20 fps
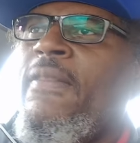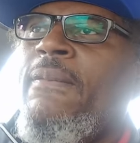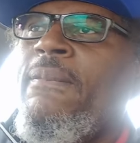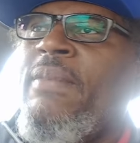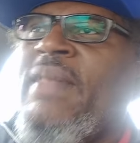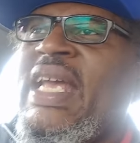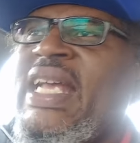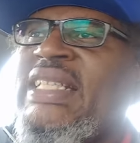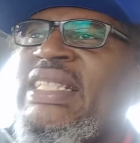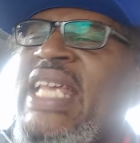
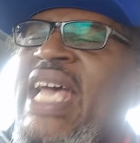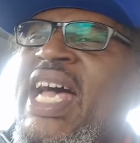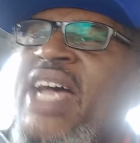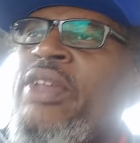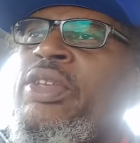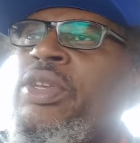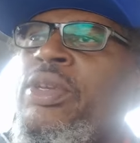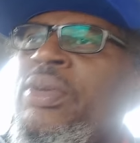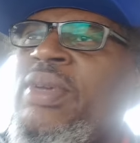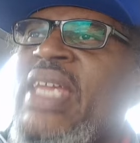That's how
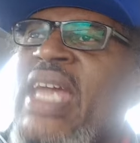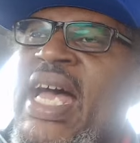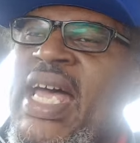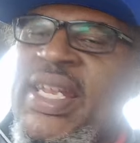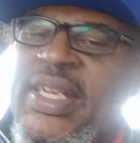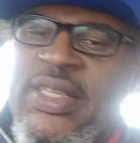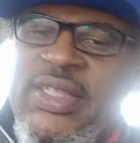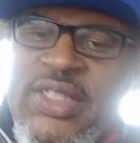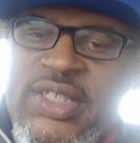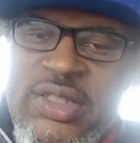you
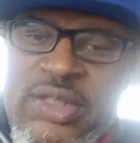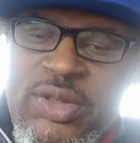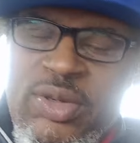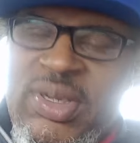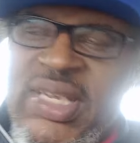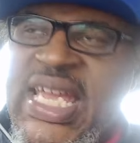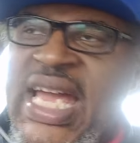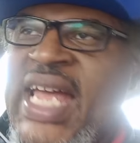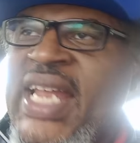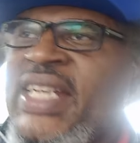
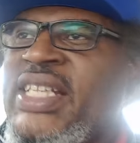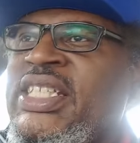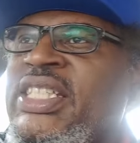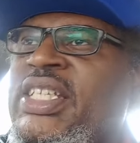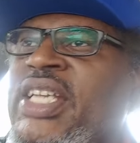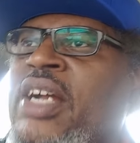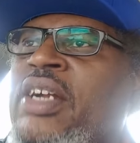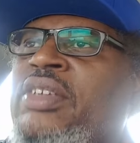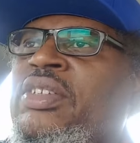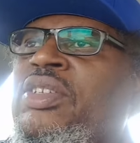gotta
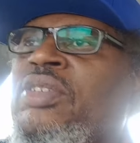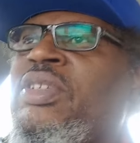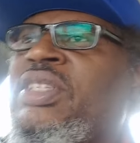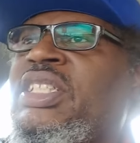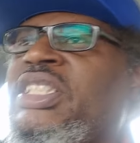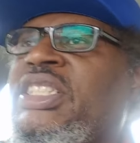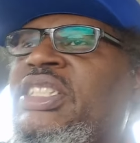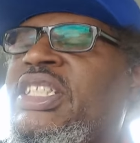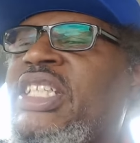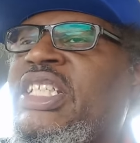start doing
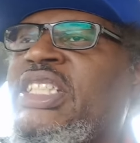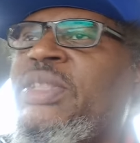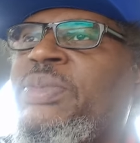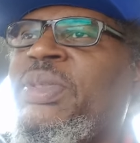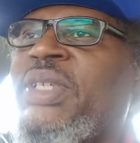these things,